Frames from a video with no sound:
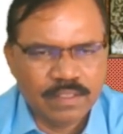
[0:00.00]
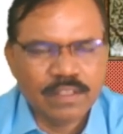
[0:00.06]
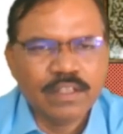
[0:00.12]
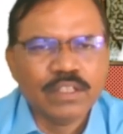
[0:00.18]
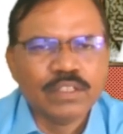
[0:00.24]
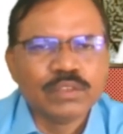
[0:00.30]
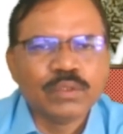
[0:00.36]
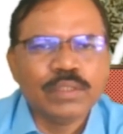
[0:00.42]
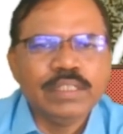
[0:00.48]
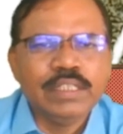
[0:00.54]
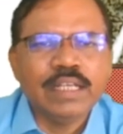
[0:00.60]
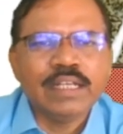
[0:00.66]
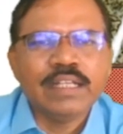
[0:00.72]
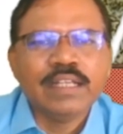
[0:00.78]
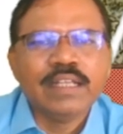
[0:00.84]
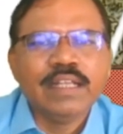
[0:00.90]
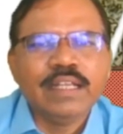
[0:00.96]
So
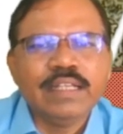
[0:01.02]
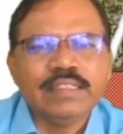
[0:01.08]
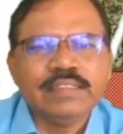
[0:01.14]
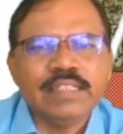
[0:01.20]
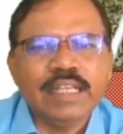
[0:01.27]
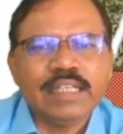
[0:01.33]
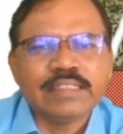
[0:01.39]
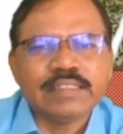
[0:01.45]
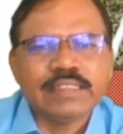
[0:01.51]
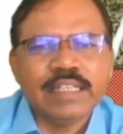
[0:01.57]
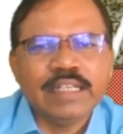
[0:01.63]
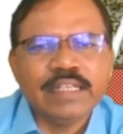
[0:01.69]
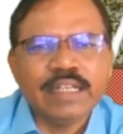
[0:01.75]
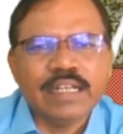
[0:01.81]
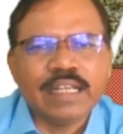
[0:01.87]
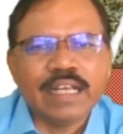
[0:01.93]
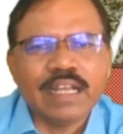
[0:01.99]
here it is
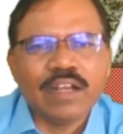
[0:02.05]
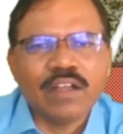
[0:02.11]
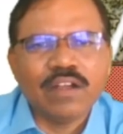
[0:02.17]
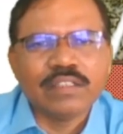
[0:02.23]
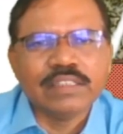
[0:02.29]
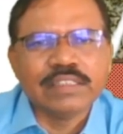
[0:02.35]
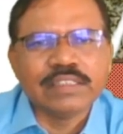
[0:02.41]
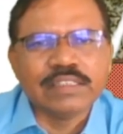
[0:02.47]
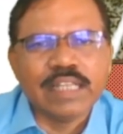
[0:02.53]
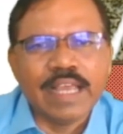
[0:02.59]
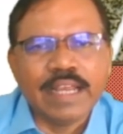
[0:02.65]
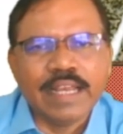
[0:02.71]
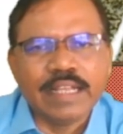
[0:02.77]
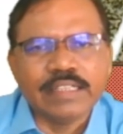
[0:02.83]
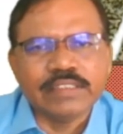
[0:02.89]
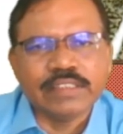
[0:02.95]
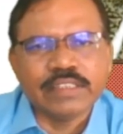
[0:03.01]
extended along this
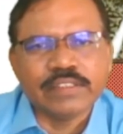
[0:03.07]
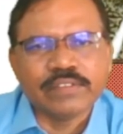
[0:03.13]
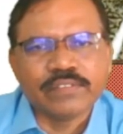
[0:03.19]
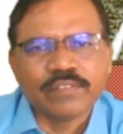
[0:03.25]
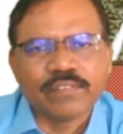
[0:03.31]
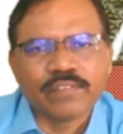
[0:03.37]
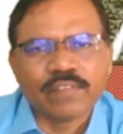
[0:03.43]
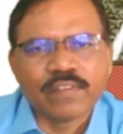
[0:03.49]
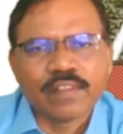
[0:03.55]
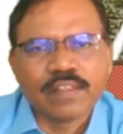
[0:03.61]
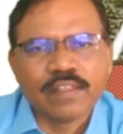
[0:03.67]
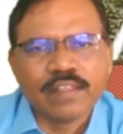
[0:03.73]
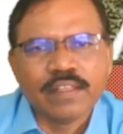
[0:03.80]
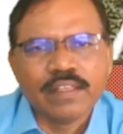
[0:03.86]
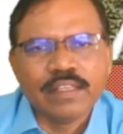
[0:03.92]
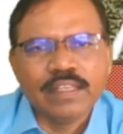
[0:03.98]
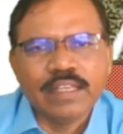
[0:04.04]
direction.
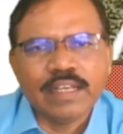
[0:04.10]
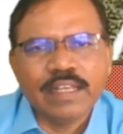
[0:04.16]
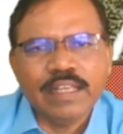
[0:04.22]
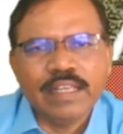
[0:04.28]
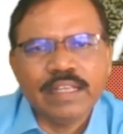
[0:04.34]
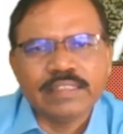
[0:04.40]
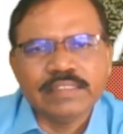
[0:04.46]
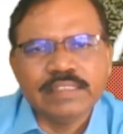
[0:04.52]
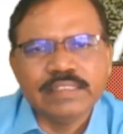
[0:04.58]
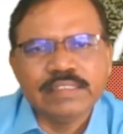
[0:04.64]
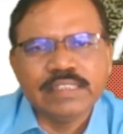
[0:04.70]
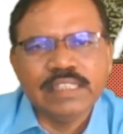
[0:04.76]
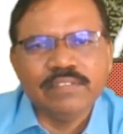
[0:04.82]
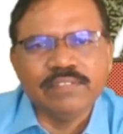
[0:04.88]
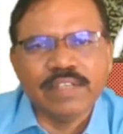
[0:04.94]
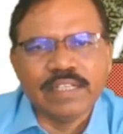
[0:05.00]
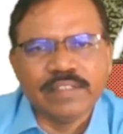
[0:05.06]
Here x is
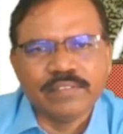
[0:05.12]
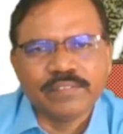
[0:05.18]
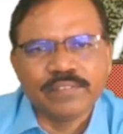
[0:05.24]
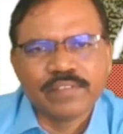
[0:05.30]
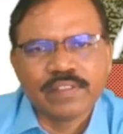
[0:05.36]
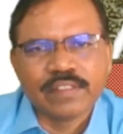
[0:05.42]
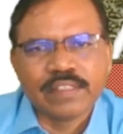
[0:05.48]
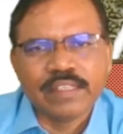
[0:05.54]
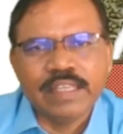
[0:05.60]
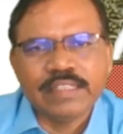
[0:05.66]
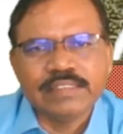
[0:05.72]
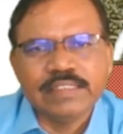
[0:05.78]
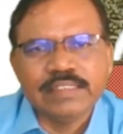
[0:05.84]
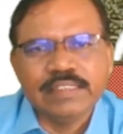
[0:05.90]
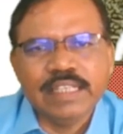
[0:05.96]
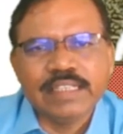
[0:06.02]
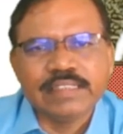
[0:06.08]
given, x
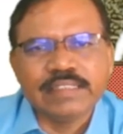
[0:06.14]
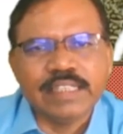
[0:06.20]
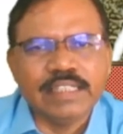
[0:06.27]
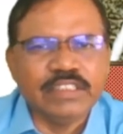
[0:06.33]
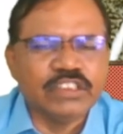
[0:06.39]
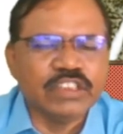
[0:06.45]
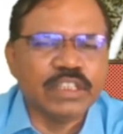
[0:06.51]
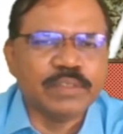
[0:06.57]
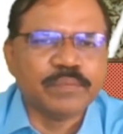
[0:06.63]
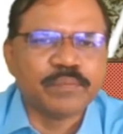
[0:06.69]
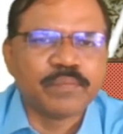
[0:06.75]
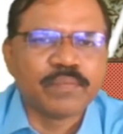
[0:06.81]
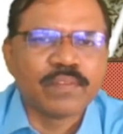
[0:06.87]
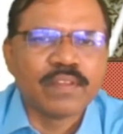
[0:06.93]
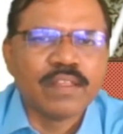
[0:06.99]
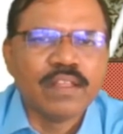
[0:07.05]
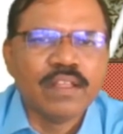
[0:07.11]
is extension.
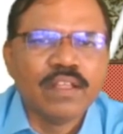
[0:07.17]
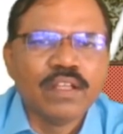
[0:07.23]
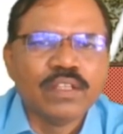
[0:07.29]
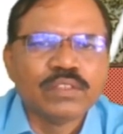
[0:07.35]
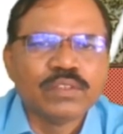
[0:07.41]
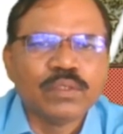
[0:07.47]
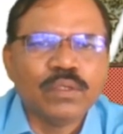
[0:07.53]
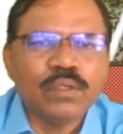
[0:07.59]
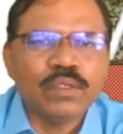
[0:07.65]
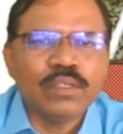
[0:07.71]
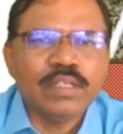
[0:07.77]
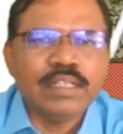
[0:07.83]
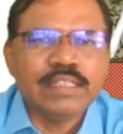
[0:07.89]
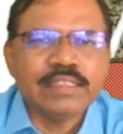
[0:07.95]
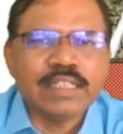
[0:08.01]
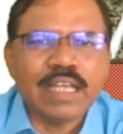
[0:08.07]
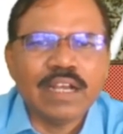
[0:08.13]
So
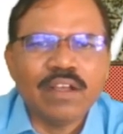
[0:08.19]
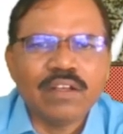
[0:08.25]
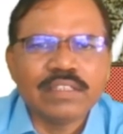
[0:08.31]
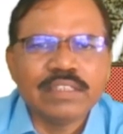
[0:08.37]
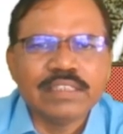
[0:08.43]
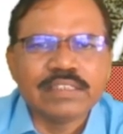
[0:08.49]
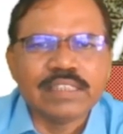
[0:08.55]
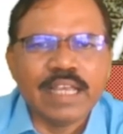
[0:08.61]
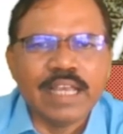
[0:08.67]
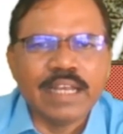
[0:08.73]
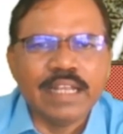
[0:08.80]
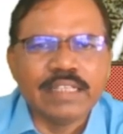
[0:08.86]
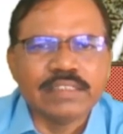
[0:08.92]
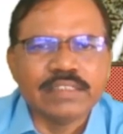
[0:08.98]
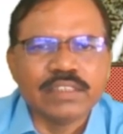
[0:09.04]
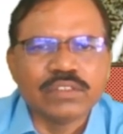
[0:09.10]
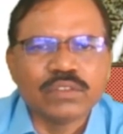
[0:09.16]
it is along this
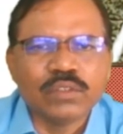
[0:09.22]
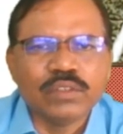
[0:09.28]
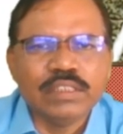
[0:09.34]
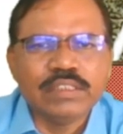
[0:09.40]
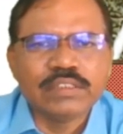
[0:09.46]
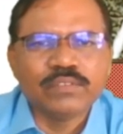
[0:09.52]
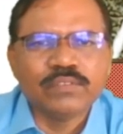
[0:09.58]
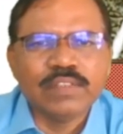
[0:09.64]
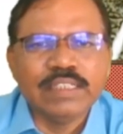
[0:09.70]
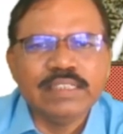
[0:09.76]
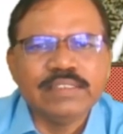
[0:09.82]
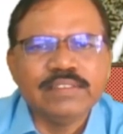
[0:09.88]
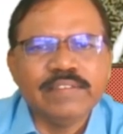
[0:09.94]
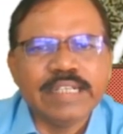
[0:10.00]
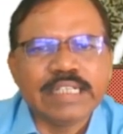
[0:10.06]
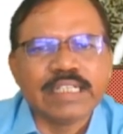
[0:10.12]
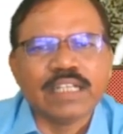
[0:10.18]
direction. So this one is
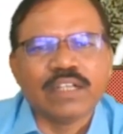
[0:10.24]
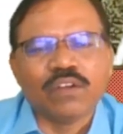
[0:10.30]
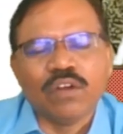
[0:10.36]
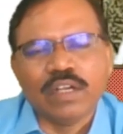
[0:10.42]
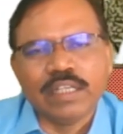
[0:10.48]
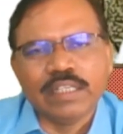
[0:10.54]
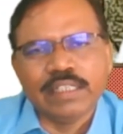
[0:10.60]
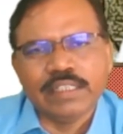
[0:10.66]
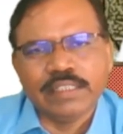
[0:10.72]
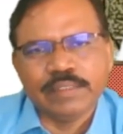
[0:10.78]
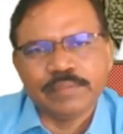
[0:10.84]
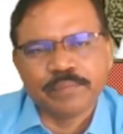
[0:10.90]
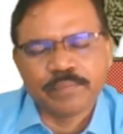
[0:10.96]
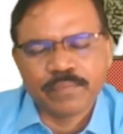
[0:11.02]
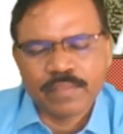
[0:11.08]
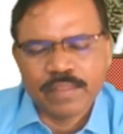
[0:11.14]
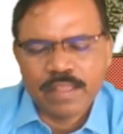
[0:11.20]
vector quantity.
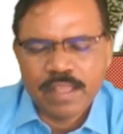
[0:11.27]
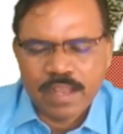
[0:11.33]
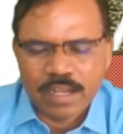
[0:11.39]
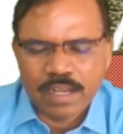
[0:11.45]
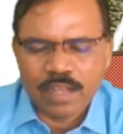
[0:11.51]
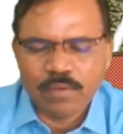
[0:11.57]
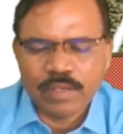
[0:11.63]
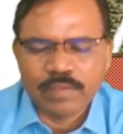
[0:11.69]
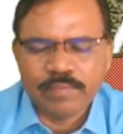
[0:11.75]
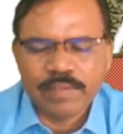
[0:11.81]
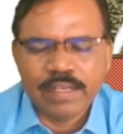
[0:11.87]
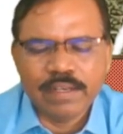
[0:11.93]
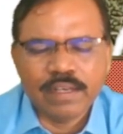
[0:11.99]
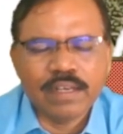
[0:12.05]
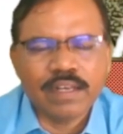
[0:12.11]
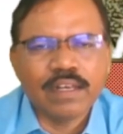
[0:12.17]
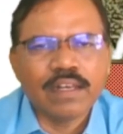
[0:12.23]
Now what
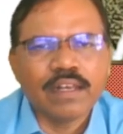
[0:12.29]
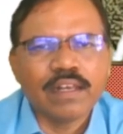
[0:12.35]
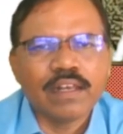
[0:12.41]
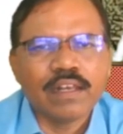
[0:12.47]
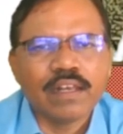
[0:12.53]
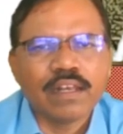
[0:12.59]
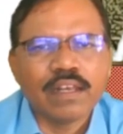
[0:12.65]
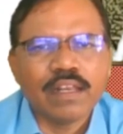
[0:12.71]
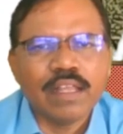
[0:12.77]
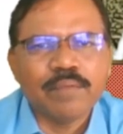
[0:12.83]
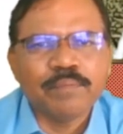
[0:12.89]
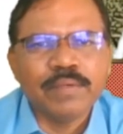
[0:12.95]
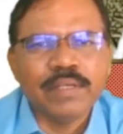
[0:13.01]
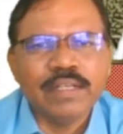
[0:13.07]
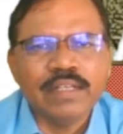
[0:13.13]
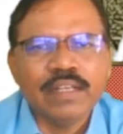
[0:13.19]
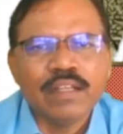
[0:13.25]
will
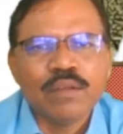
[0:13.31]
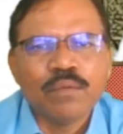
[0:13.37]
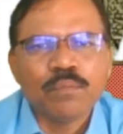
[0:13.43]
happen?